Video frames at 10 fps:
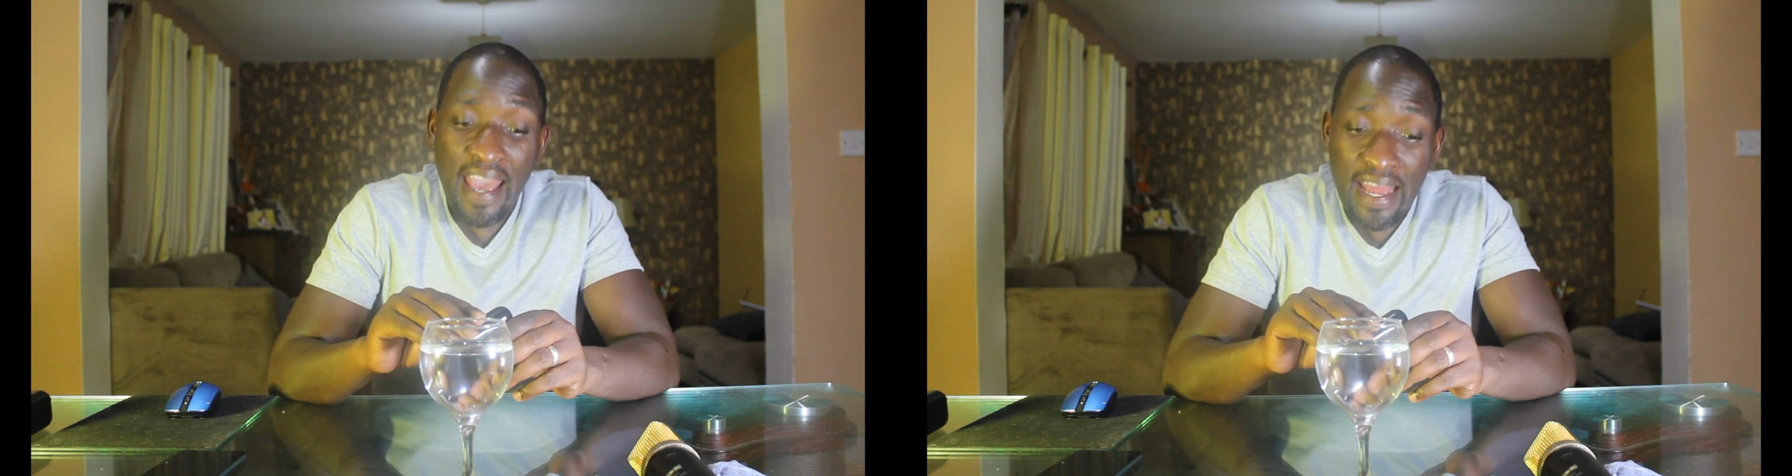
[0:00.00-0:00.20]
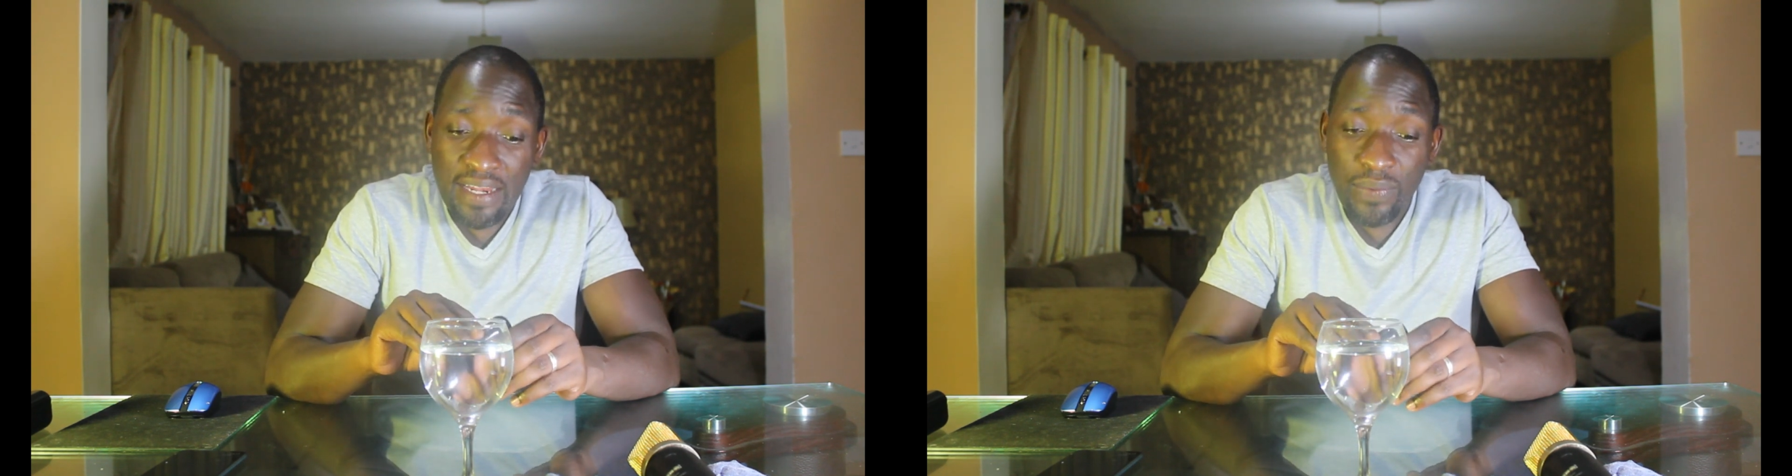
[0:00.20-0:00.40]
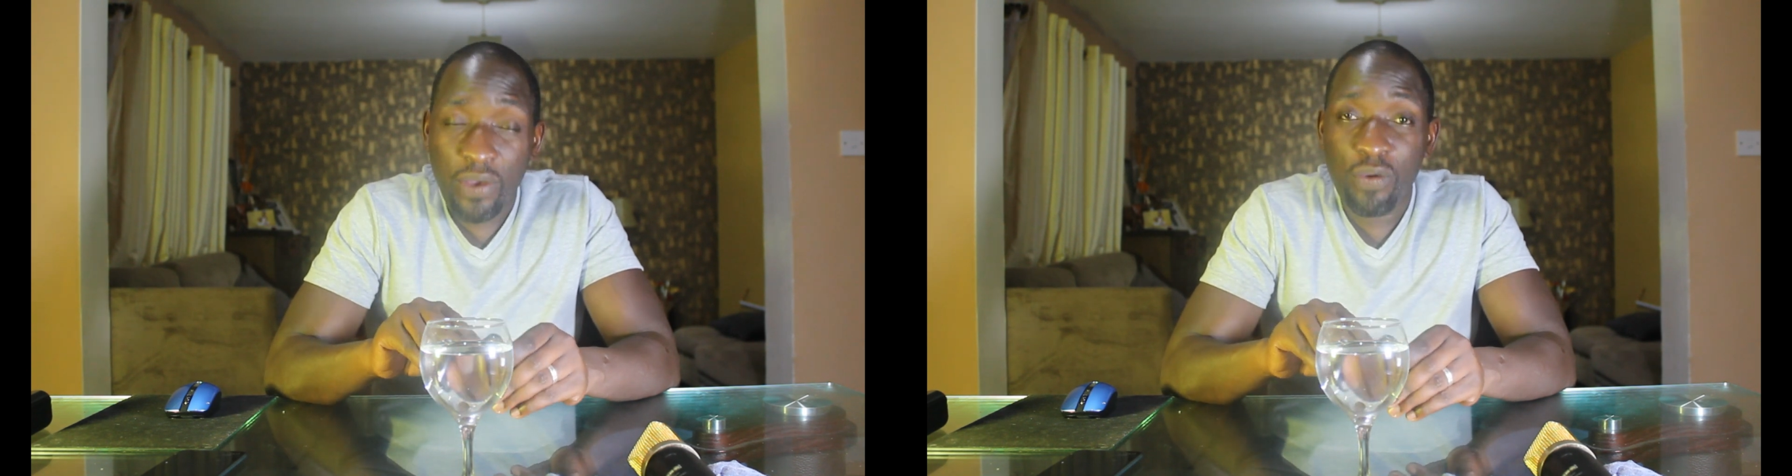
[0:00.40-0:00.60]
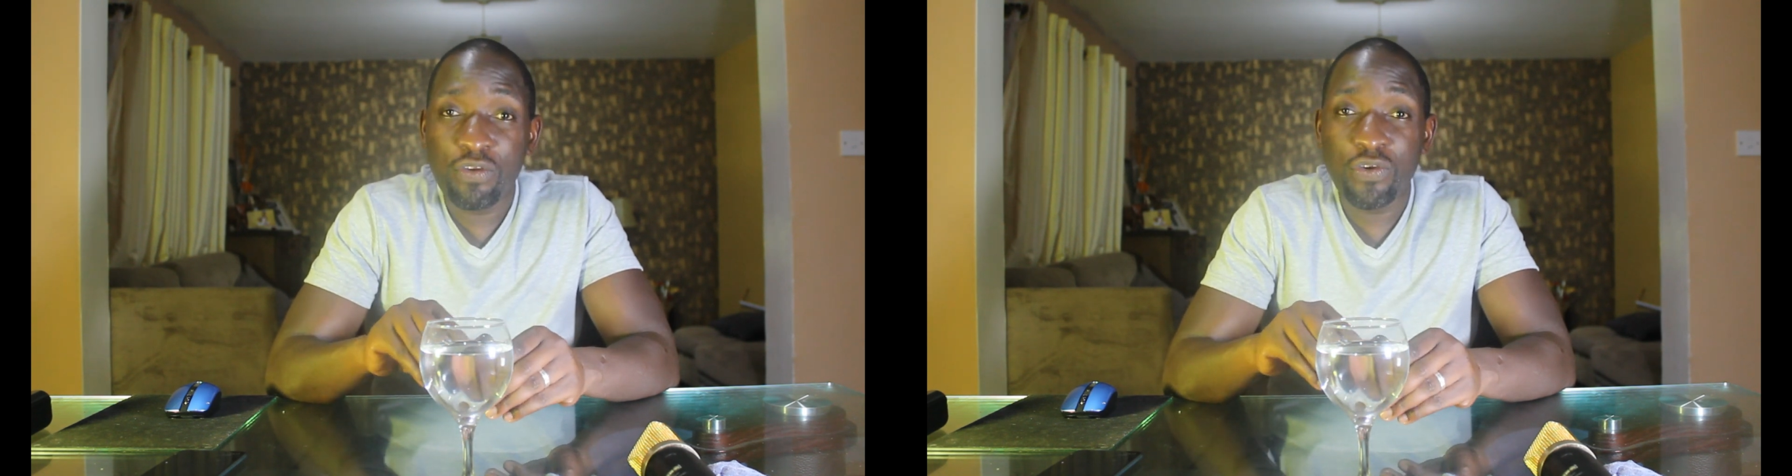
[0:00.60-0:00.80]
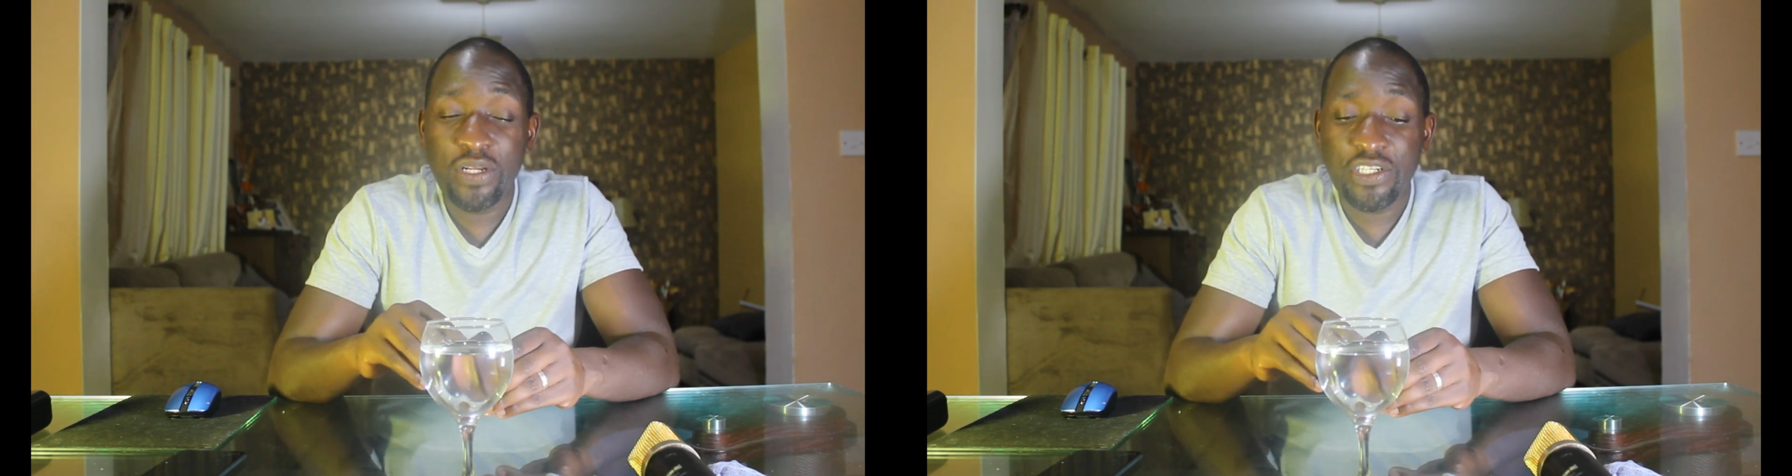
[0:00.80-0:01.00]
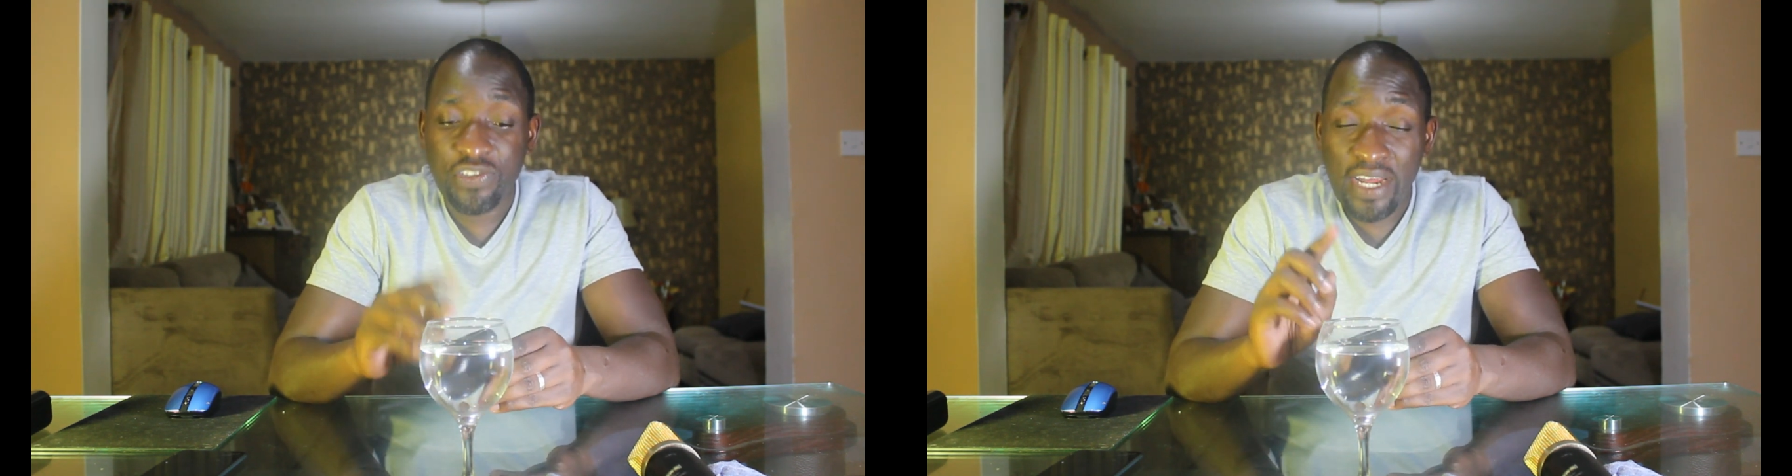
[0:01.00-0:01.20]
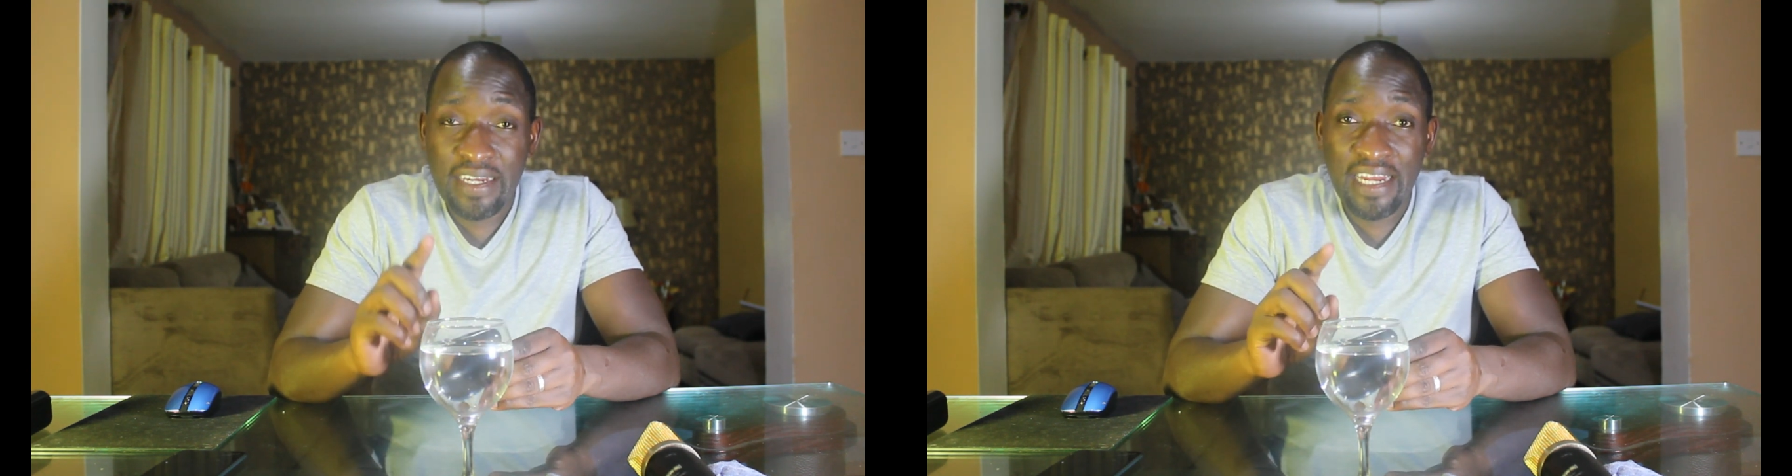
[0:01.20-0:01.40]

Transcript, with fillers: And we're going to do it right